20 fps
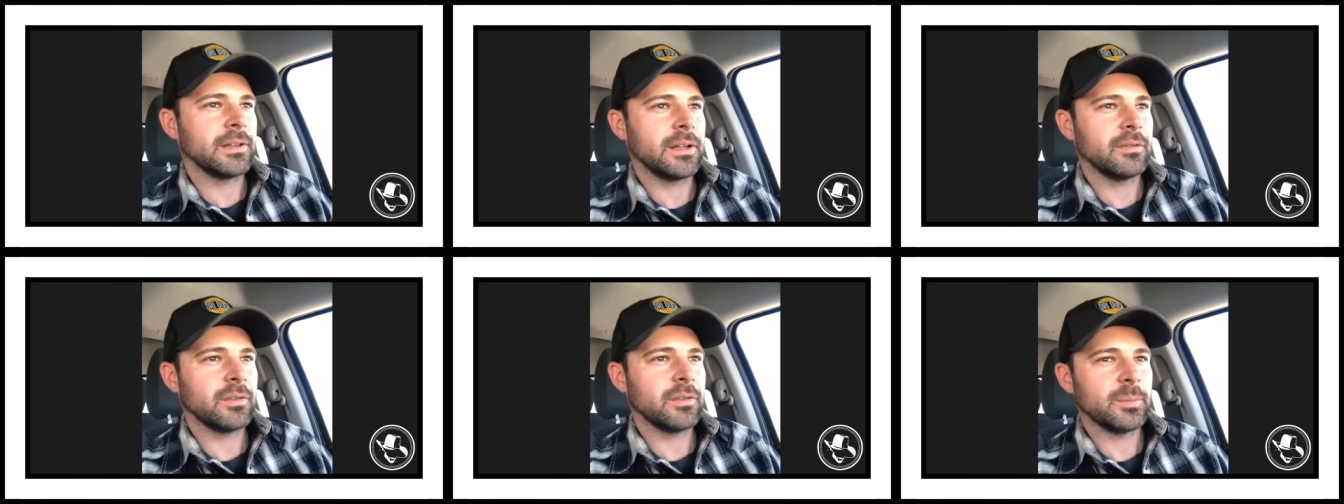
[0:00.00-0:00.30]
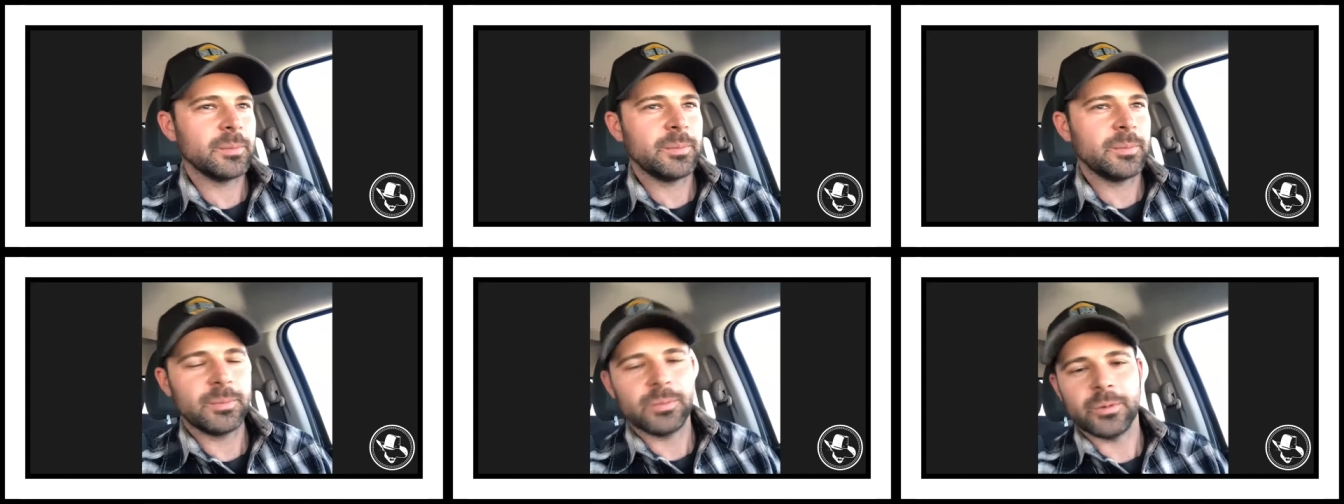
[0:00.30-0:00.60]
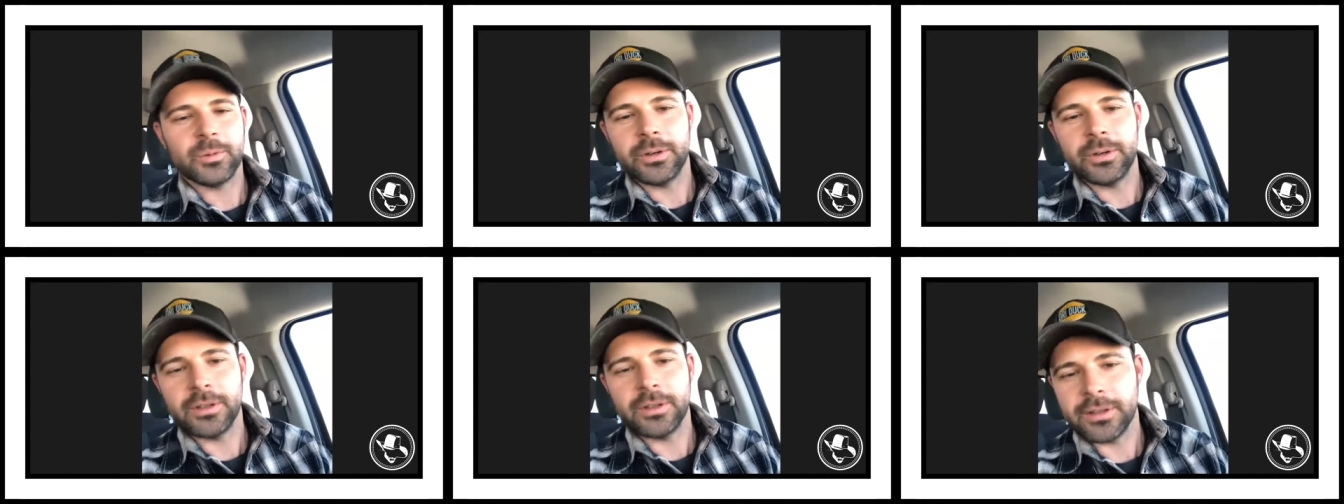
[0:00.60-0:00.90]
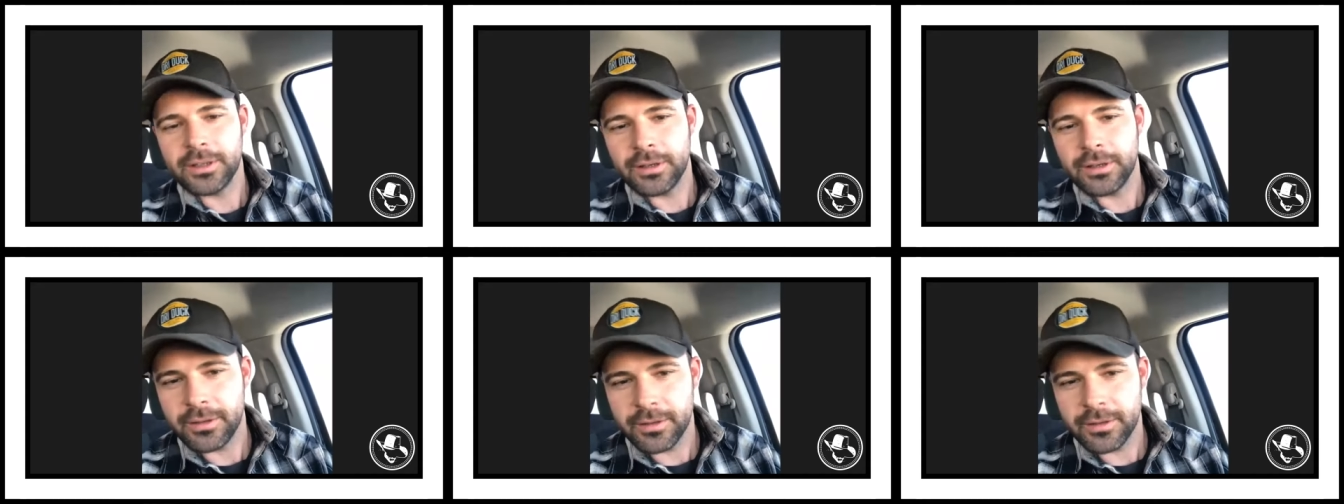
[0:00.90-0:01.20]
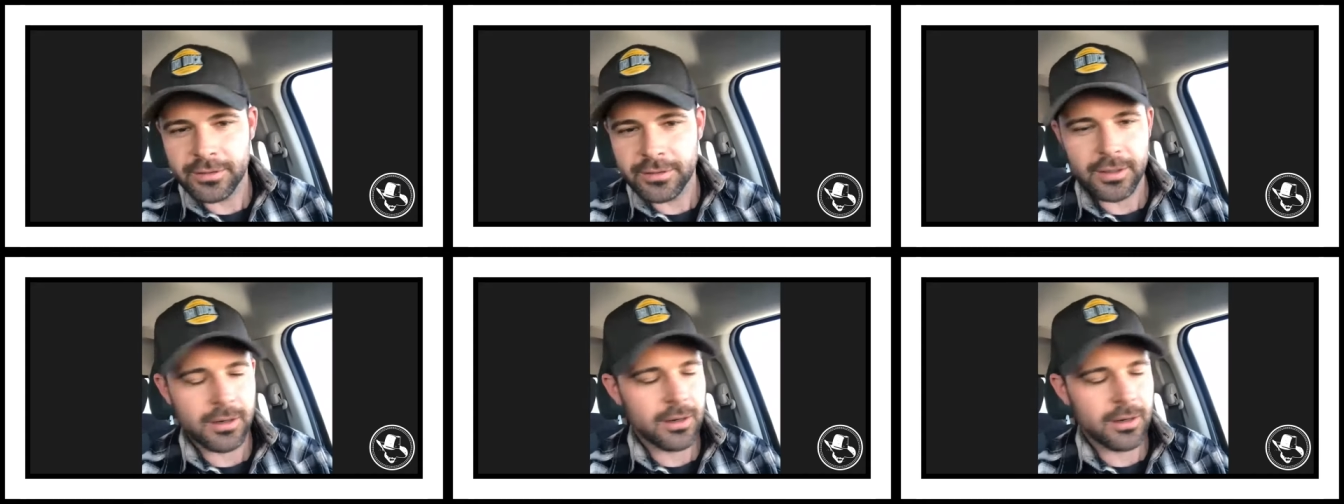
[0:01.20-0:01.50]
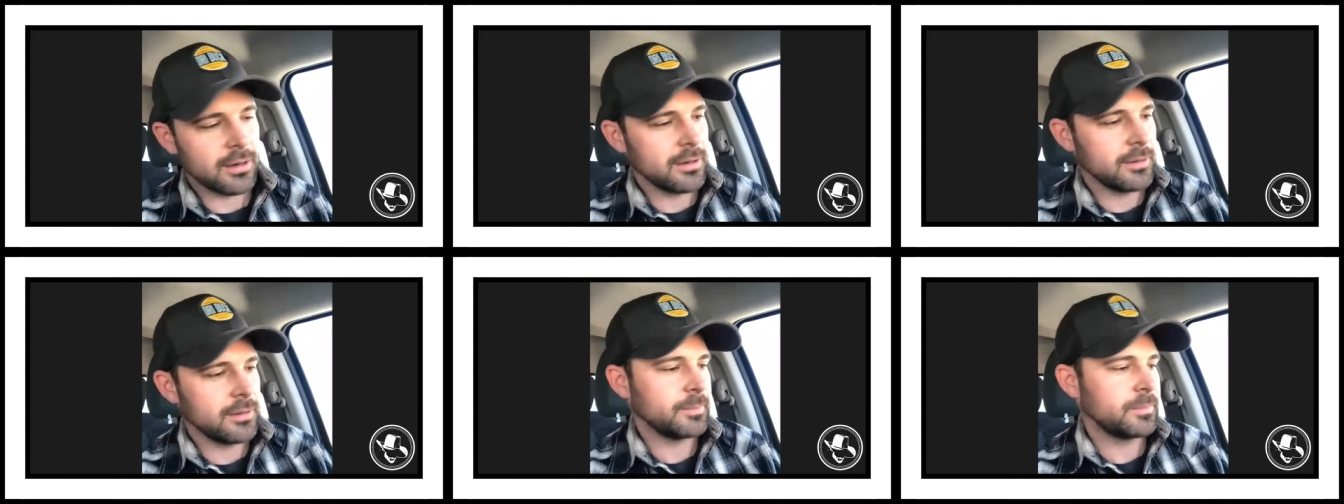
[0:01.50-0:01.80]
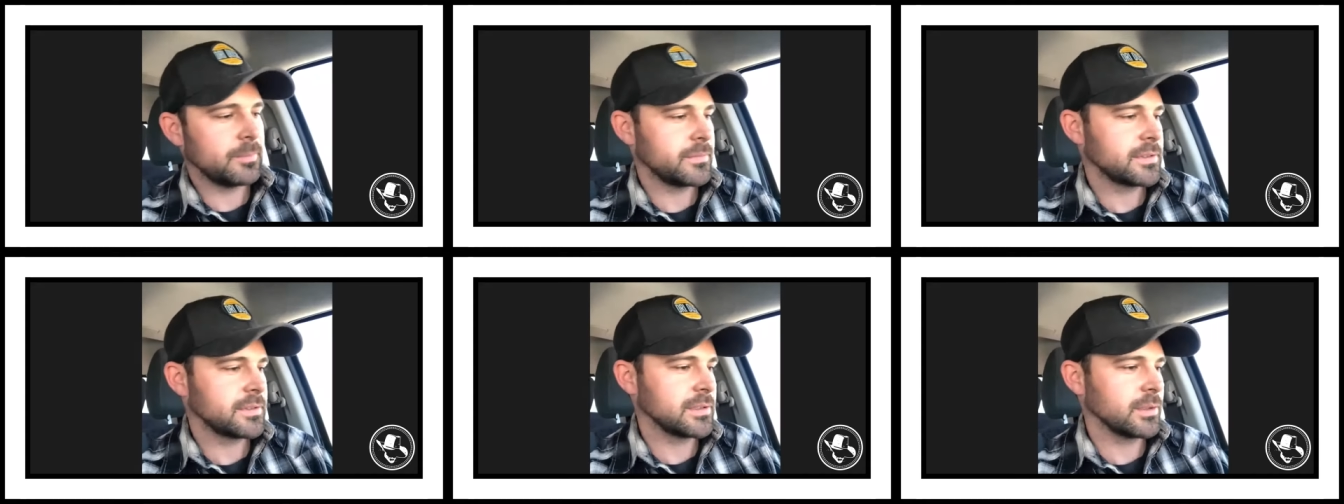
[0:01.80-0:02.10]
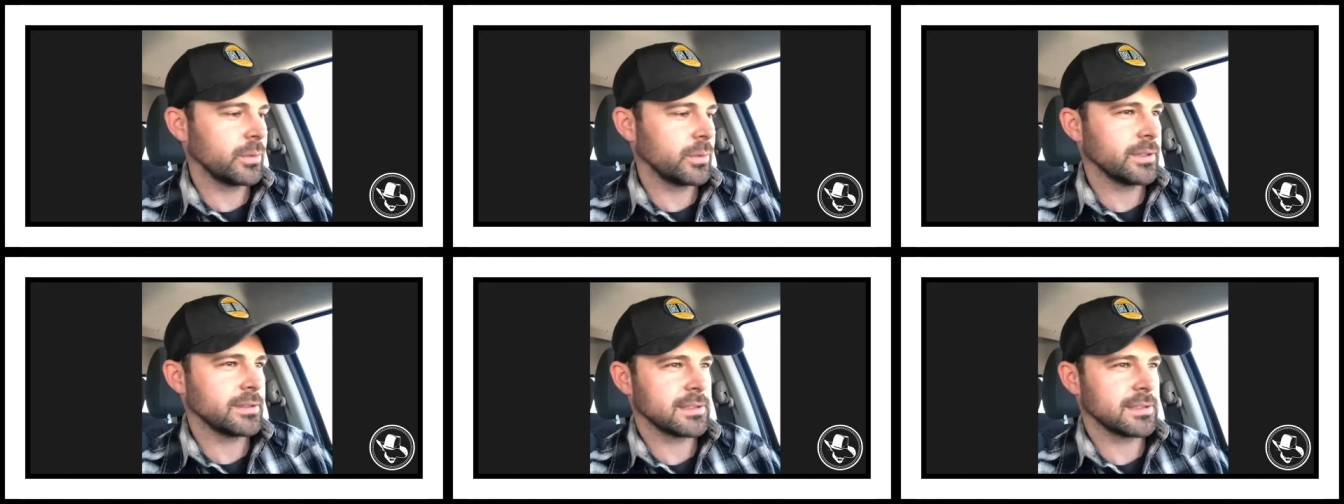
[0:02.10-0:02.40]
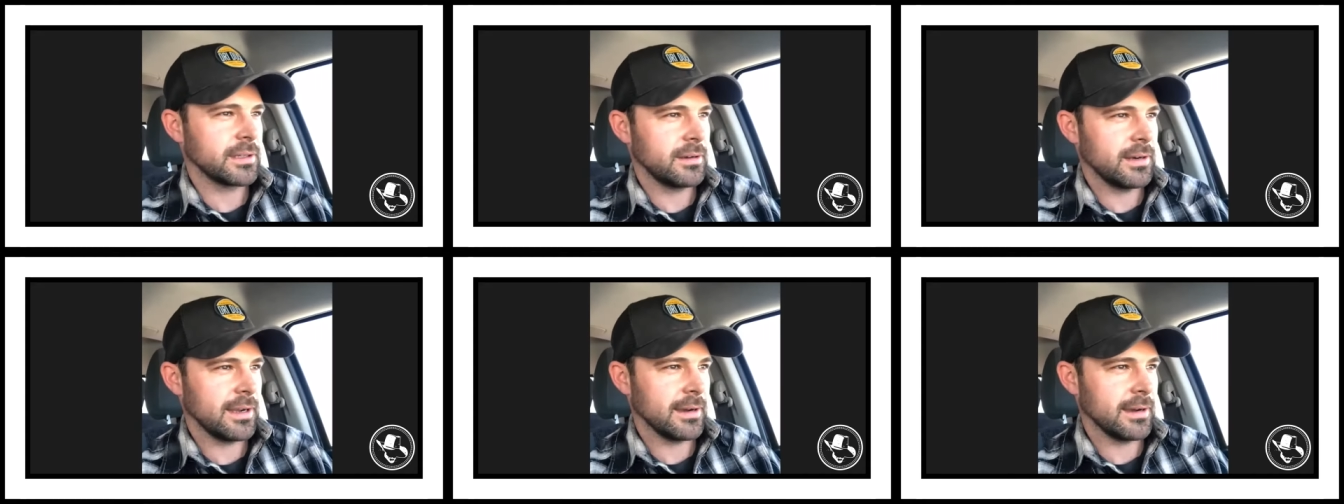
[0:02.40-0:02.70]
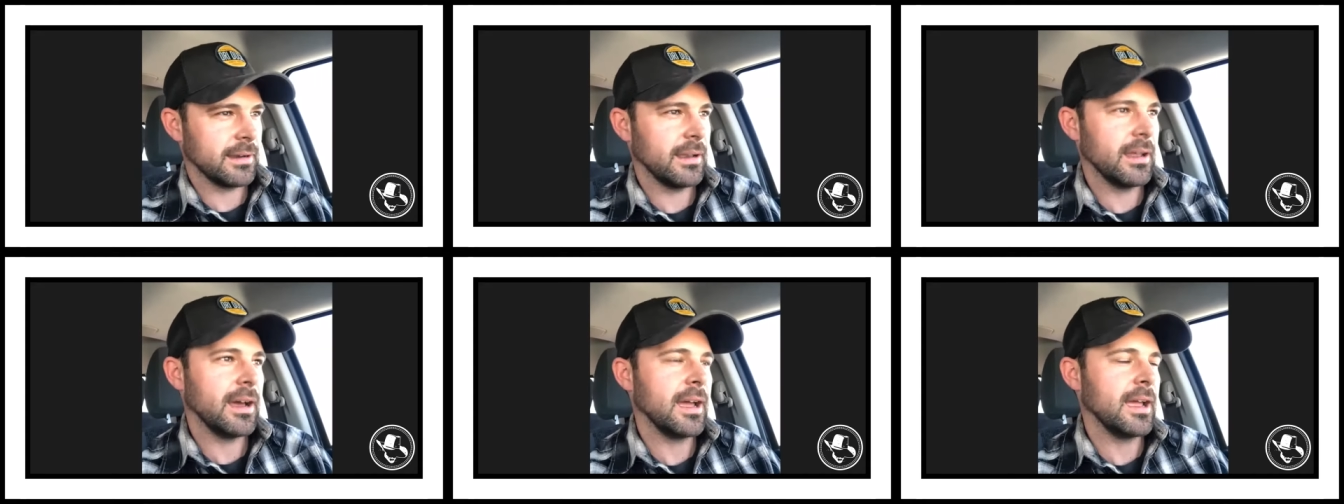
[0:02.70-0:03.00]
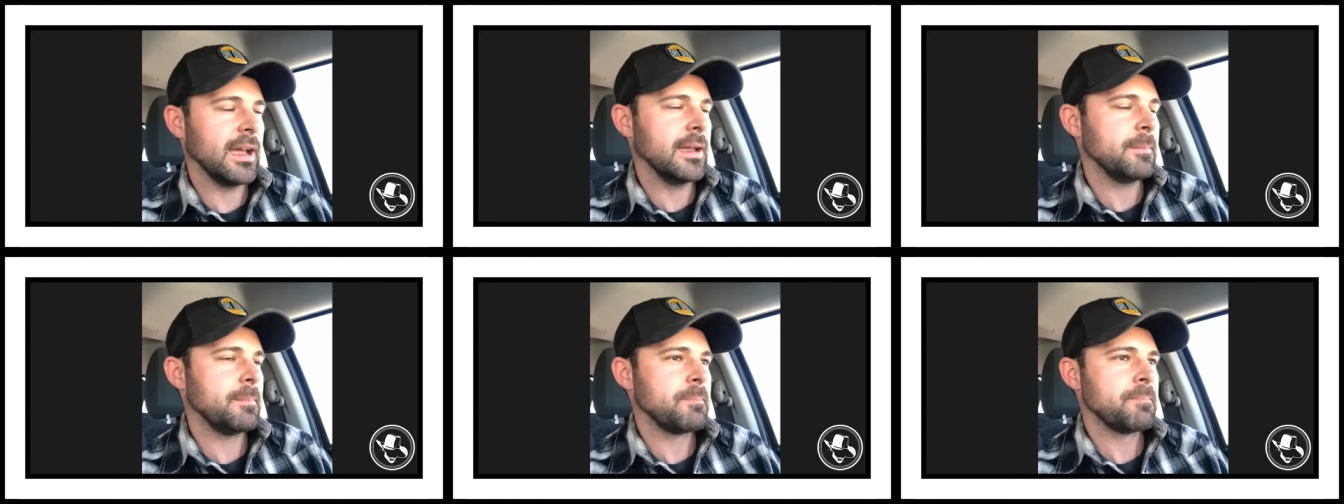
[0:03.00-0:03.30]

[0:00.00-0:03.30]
of them were really good at the guitar, and so we'd sit around at night,